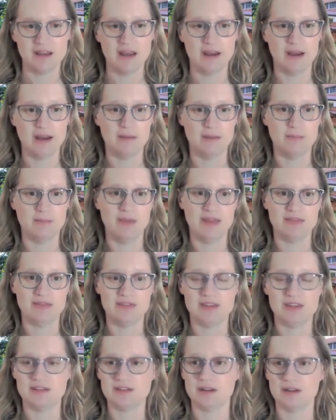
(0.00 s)
And
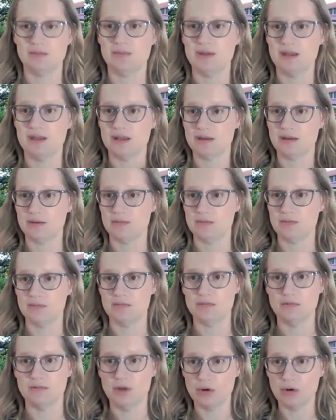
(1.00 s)
these can be
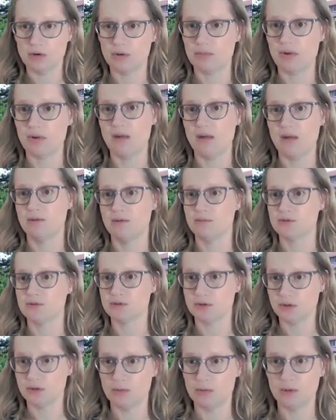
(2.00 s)
local problems,
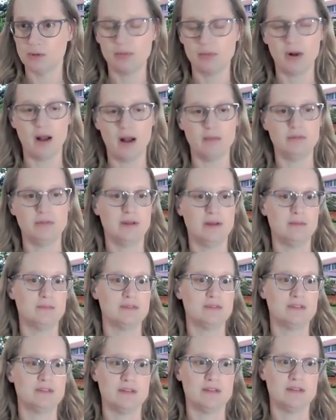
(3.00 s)
global
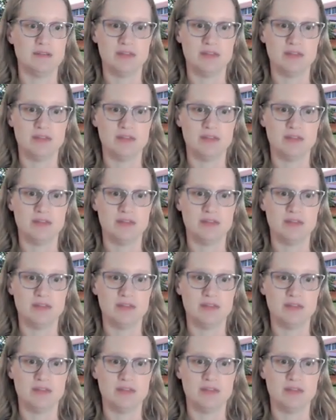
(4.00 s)
problems.